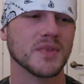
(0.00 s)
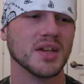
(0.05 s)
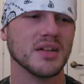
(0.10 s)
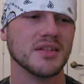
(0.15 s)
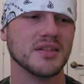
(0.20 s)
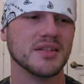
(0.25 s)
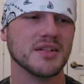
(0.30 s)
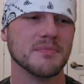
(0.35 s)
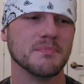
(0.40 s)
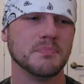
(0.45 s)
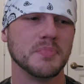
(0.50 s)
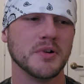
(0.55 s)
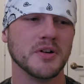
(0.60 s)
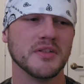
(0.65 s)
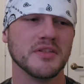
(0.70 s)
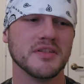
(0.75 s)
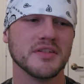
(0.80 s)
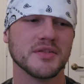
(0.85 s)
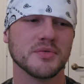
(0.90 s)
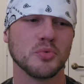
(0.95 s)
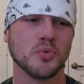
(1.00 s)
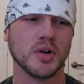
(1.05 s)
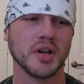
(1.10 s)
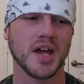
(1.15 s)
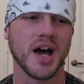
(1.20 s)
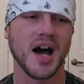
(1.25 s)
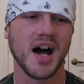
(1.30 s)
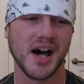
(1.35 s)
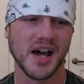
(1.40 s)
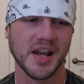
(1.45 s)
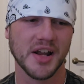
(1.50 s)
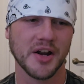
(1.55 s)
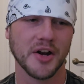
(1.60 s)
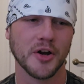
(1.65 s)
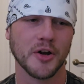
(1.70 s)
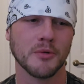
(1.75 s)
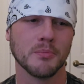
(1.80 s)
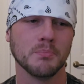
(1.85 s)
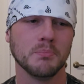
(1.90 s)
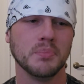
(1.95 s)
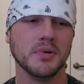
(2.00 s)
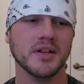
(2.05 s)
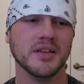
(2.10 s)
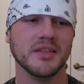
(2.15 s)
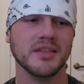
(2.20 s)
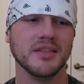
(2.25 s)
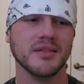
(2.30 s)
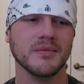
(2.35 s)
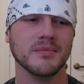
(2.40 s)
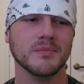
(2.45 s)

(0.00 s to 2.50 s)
to put this one higher, but